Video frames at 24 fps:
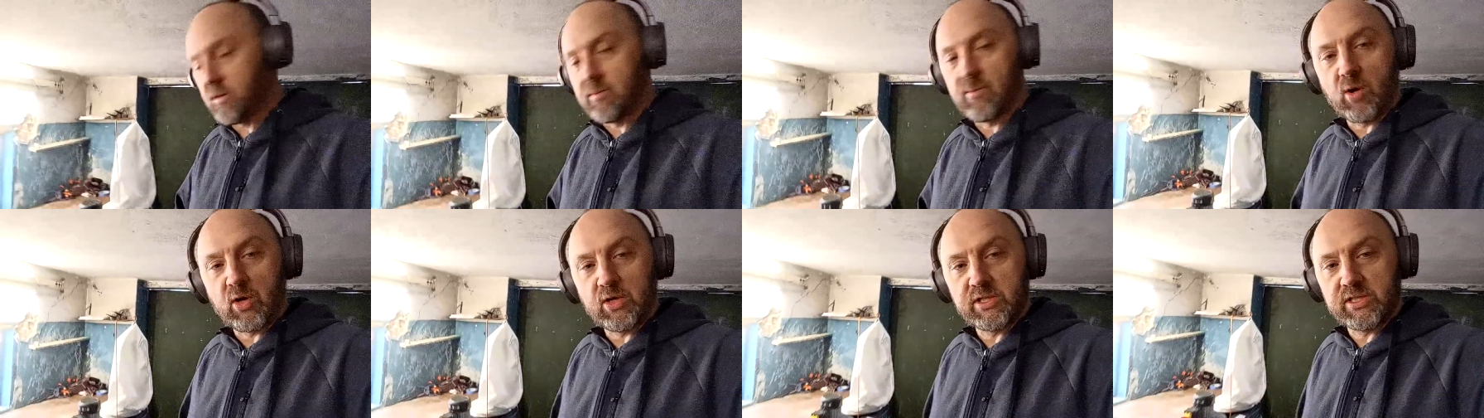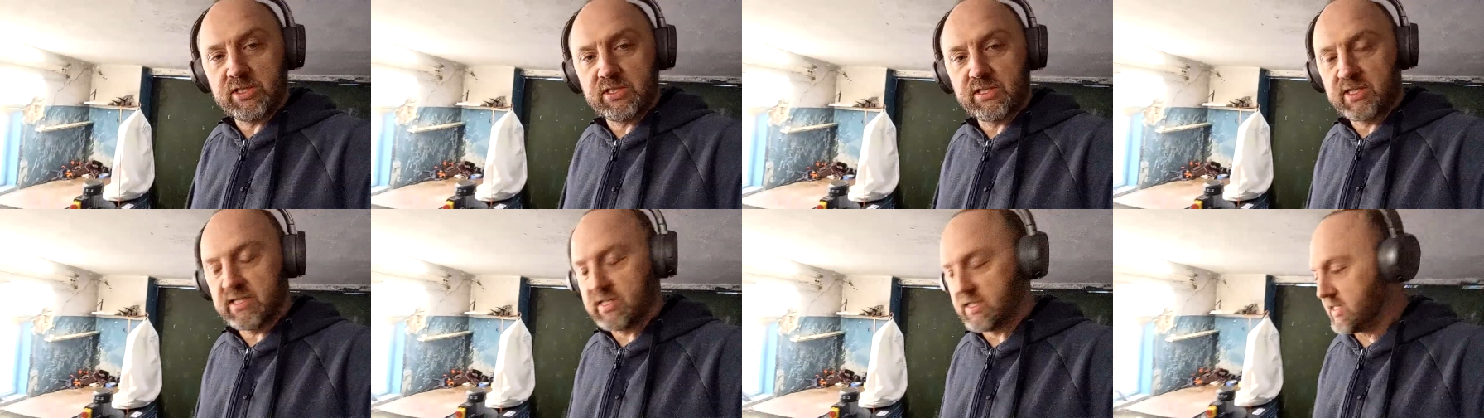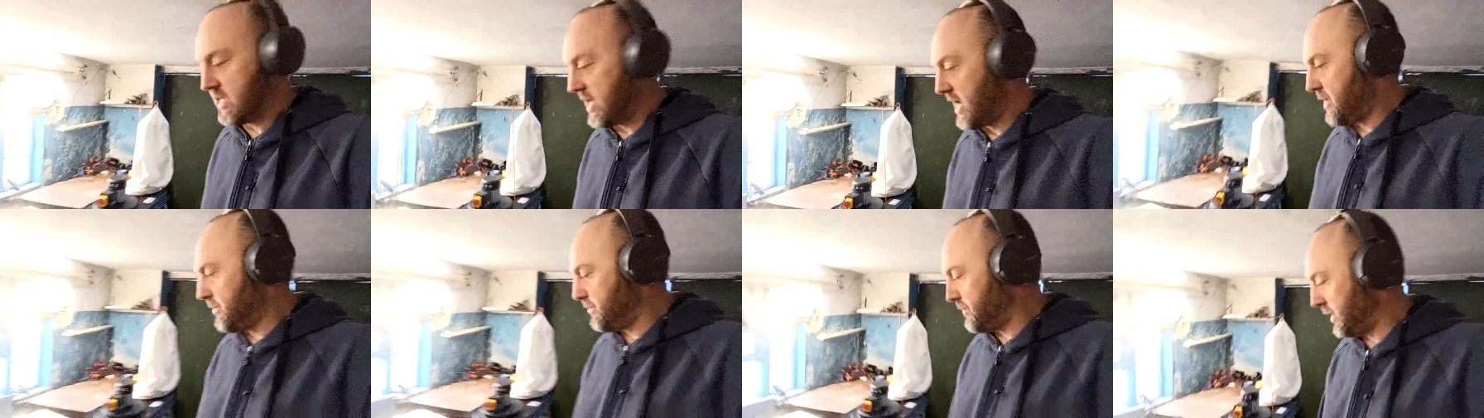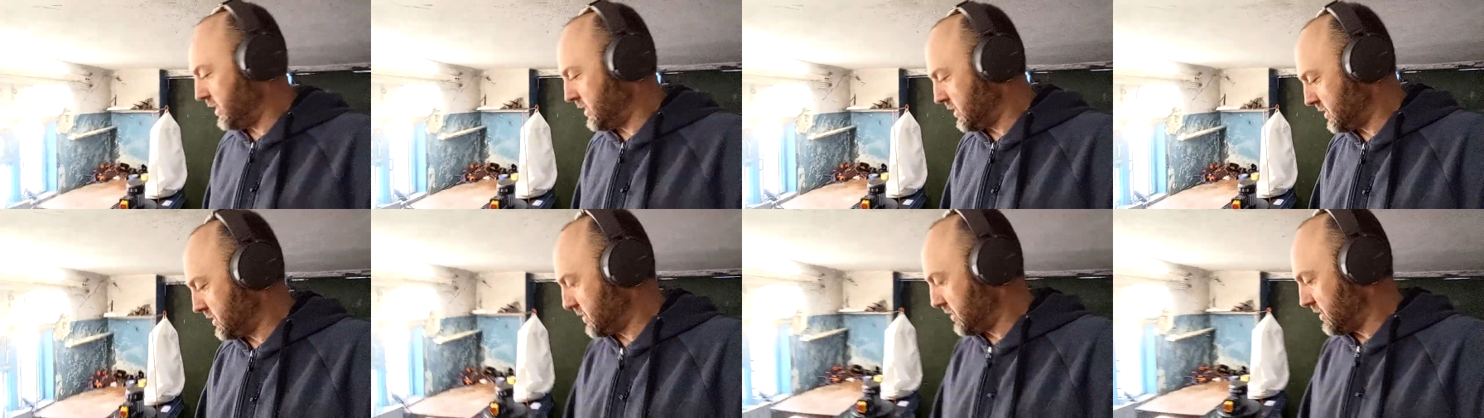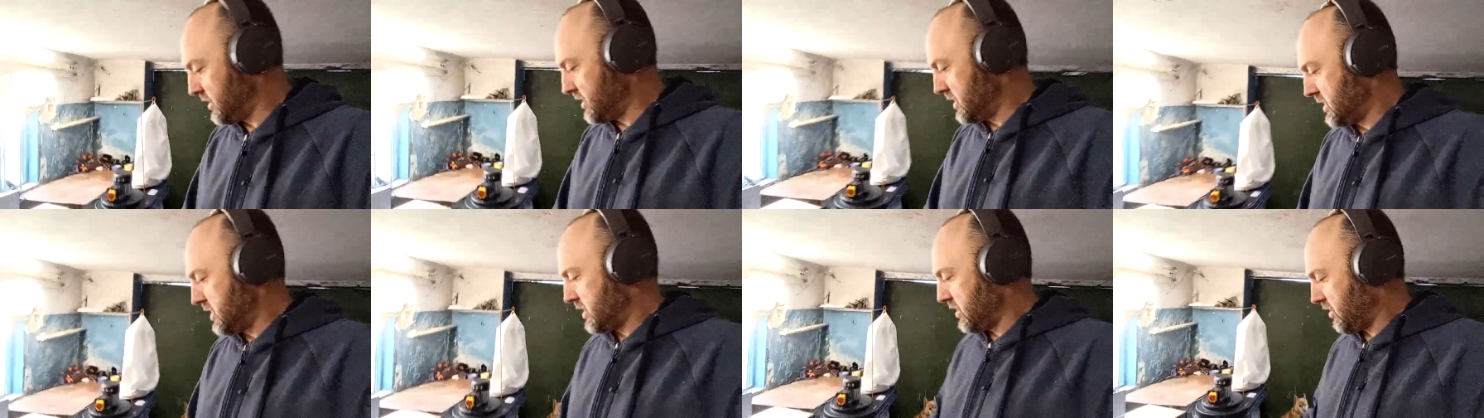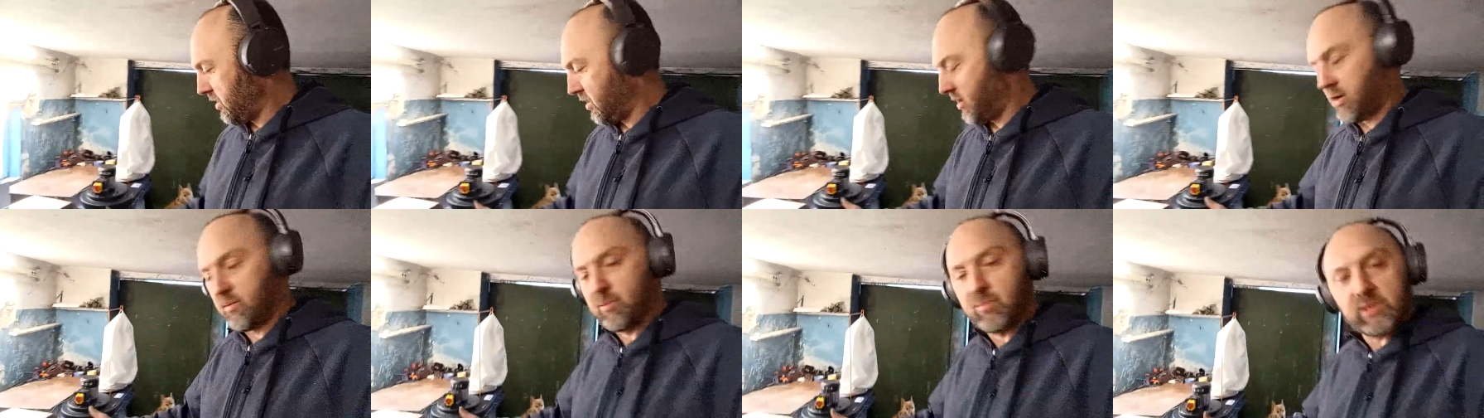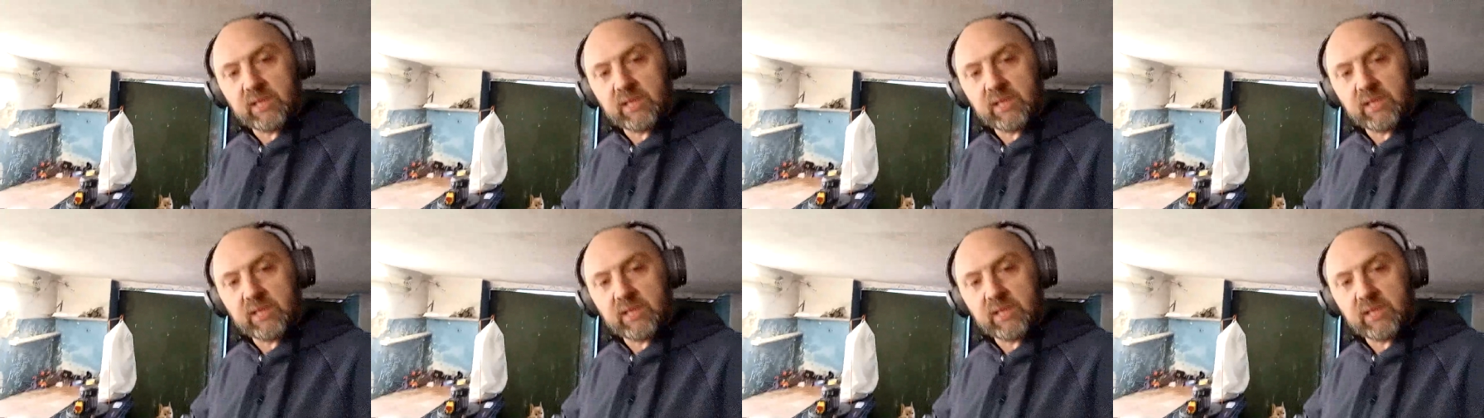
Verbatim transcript: an emergency stop button on a